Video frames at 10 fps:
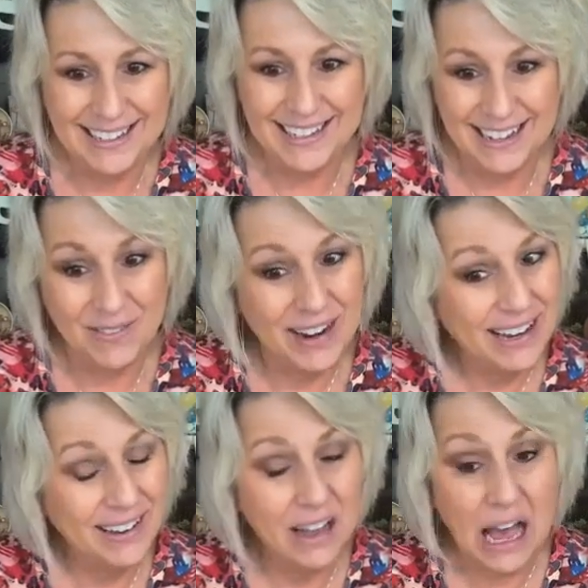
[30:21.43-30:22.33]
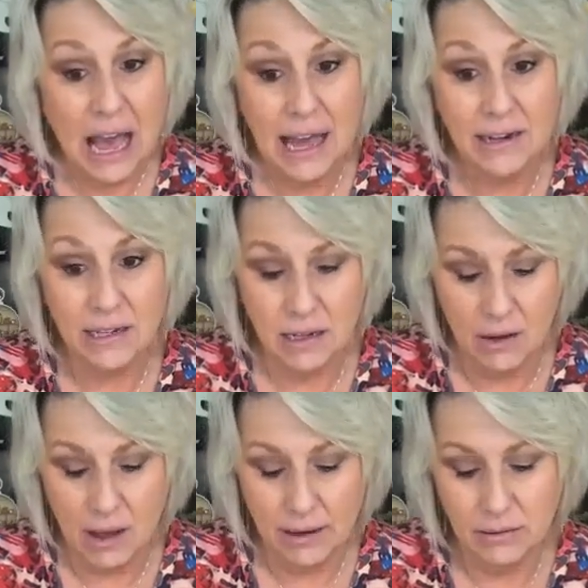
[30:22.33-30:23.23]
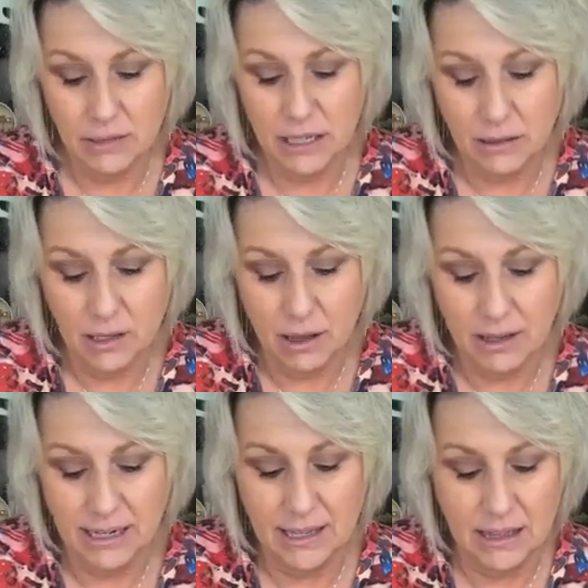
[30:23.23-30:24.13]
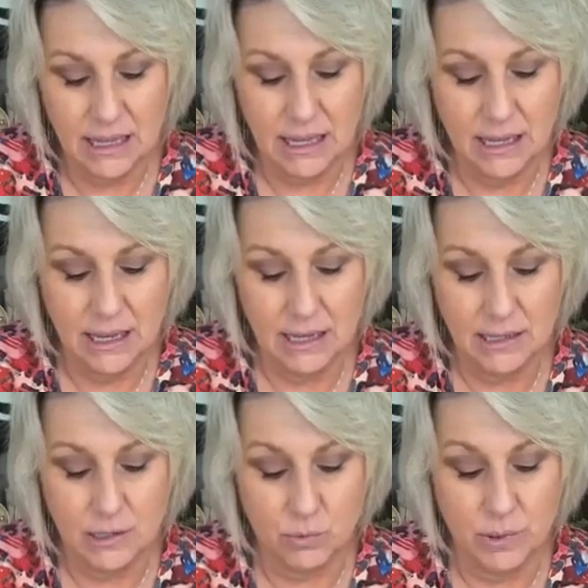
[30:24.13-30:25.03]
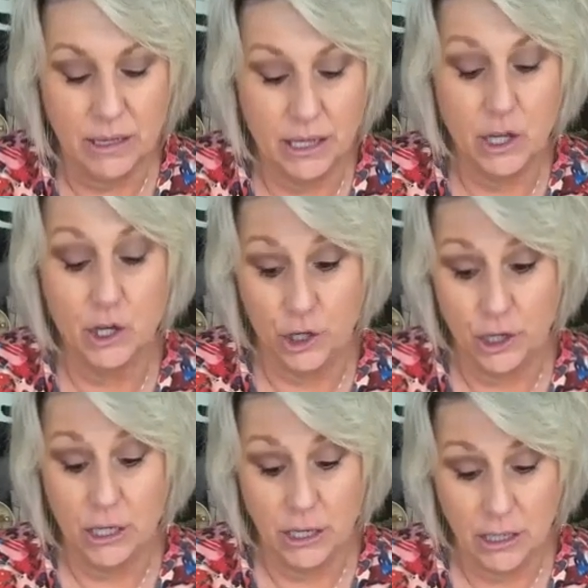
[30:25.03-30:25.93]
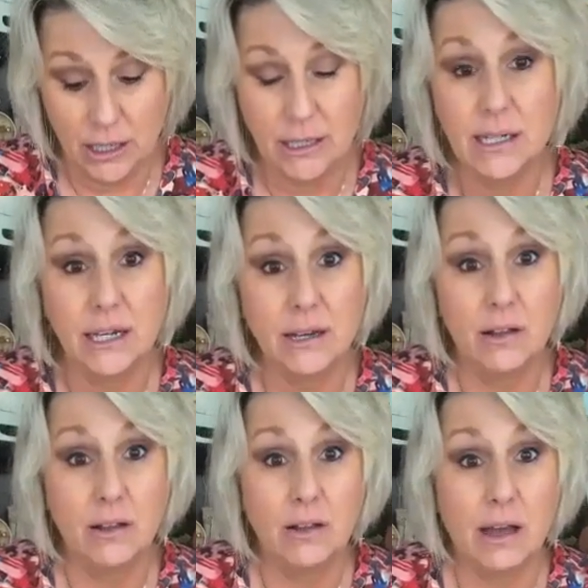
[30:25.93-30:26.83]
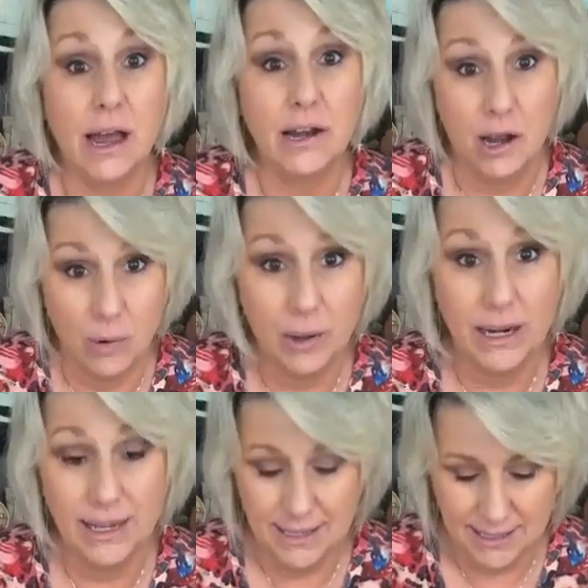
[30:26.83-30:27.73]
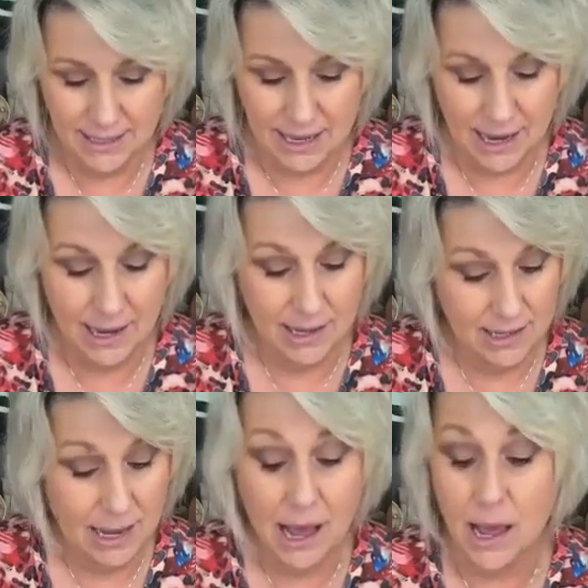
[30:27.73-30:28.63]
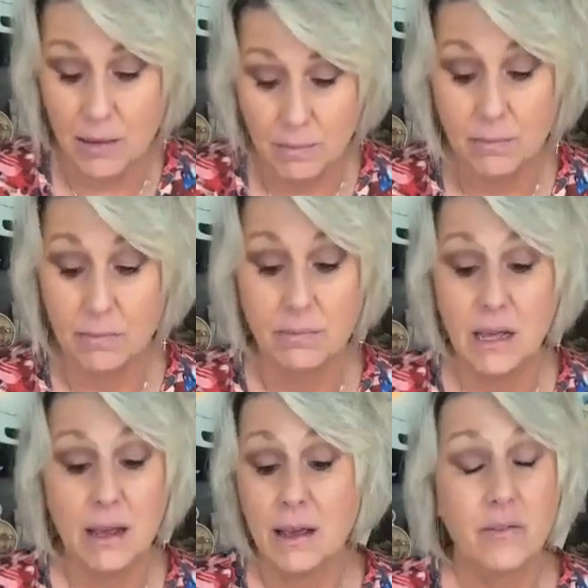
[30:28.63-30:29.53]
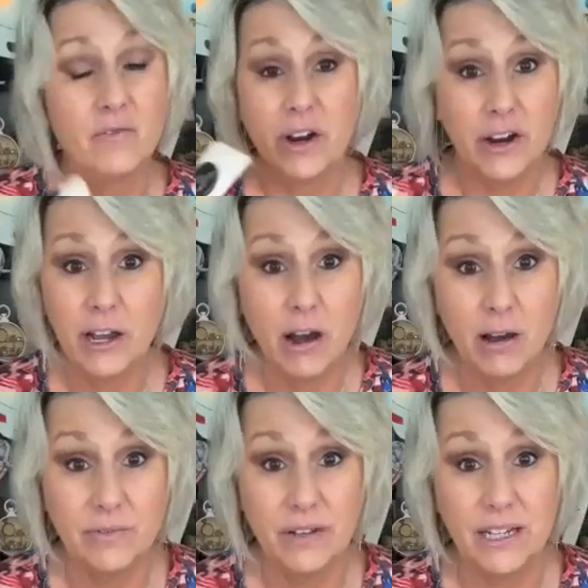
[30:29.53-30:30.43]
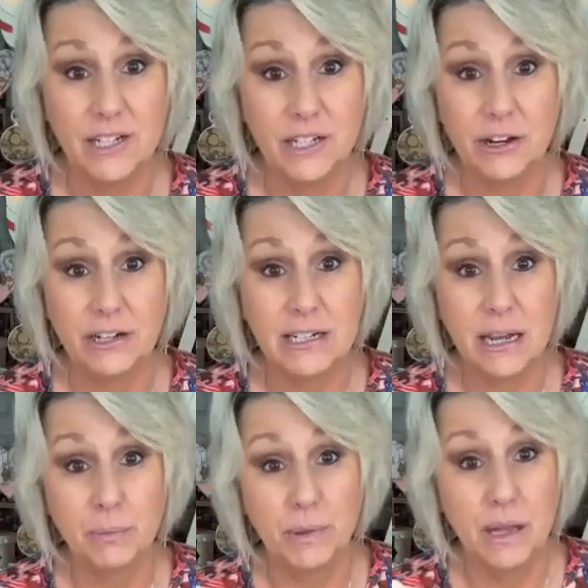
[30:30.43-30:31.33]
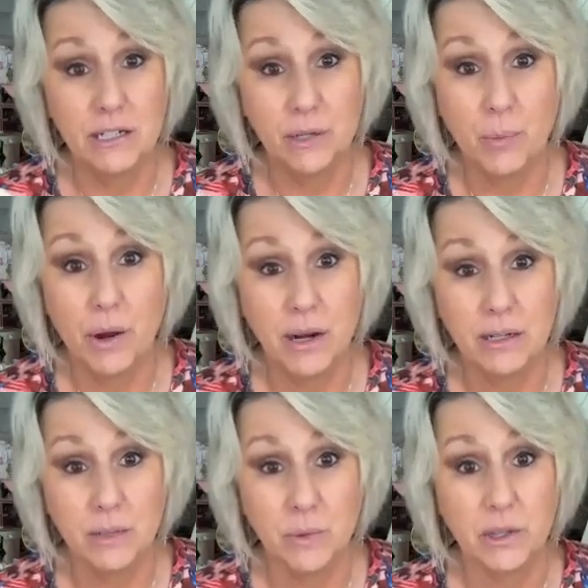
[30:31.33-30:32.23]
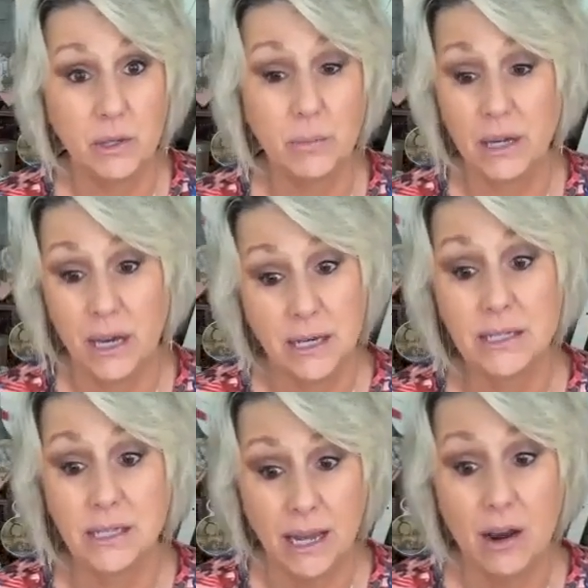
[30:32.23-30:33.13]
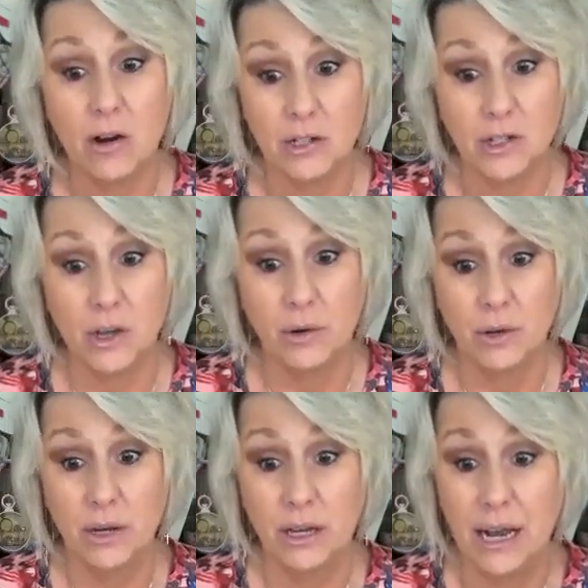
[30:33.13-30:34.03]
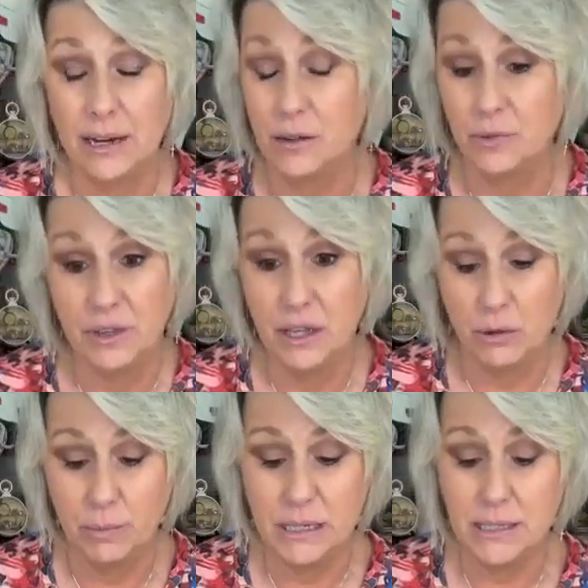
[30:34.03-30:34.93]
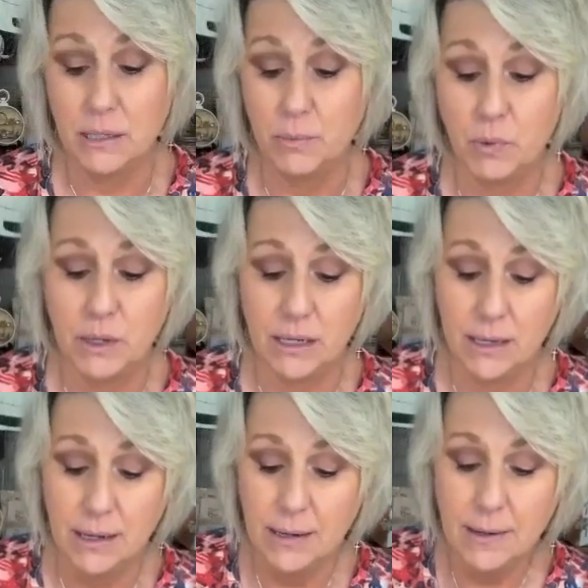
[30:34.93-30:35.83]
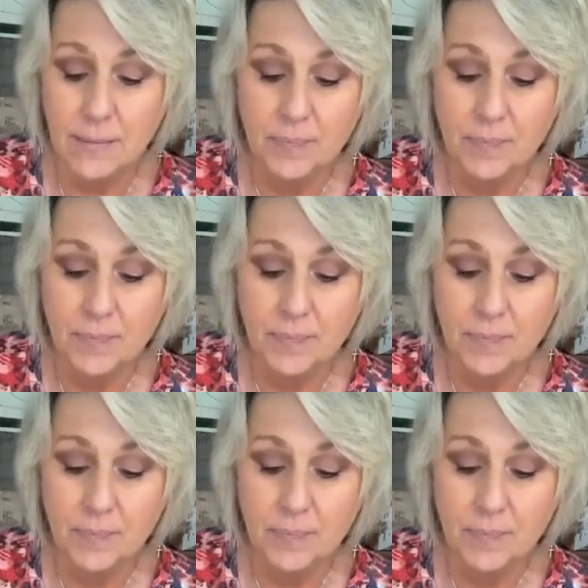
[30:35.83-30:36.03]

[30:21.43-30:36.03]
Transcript: It, well, I, you know, I don't tell y'all anything is really good until I know it is, and I'm very confident sharing Taperlogy products with you because they are so good. I don't think you'll be disappointed.